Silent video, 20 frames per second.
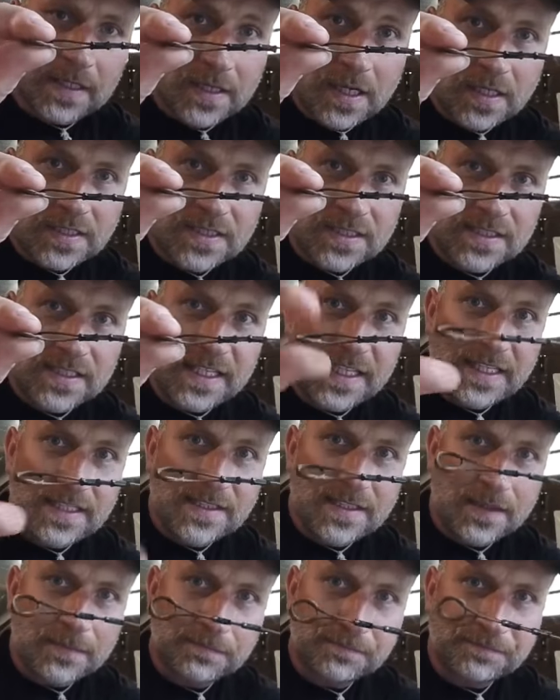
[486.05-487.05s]
they're nice and
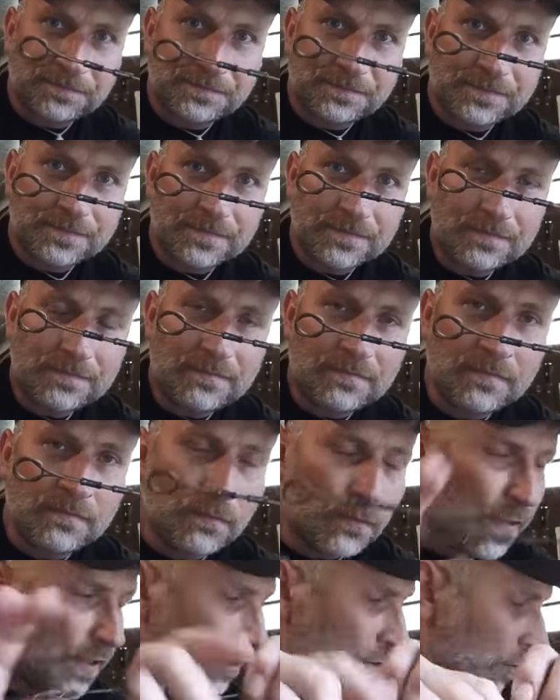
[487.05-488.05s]
neat
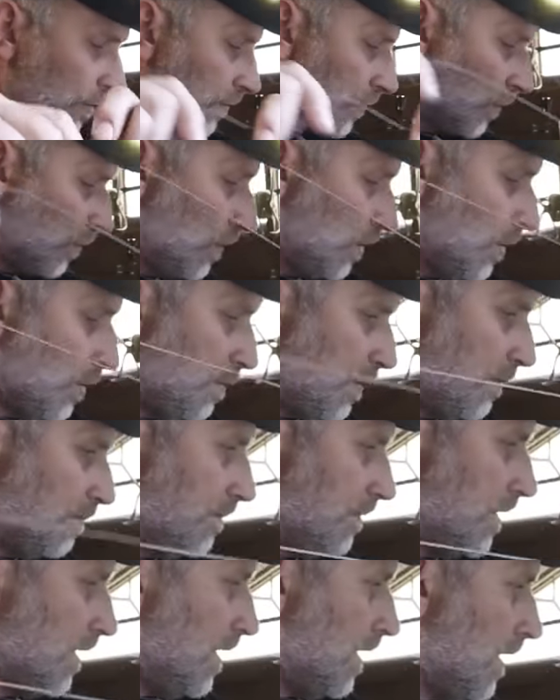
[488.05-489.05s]
with the offshore loop.
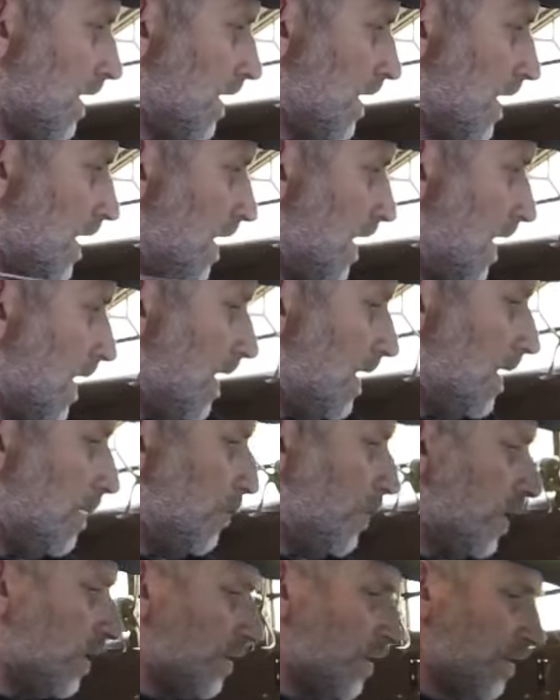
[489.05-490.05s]
And
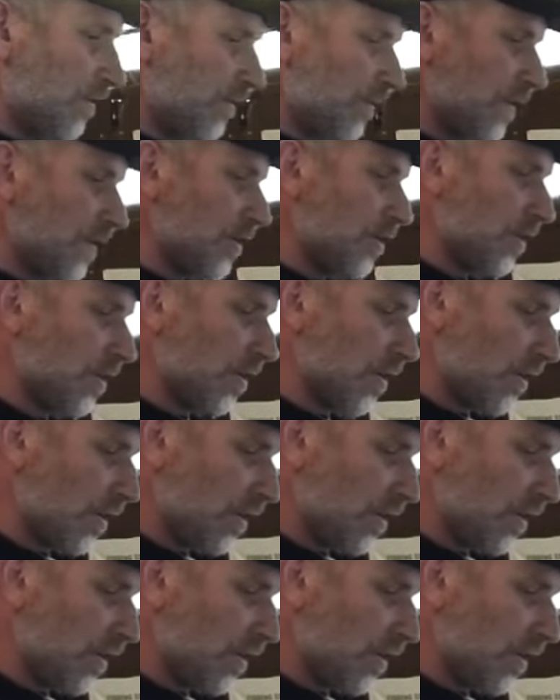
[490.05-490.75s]
then what I do to finish it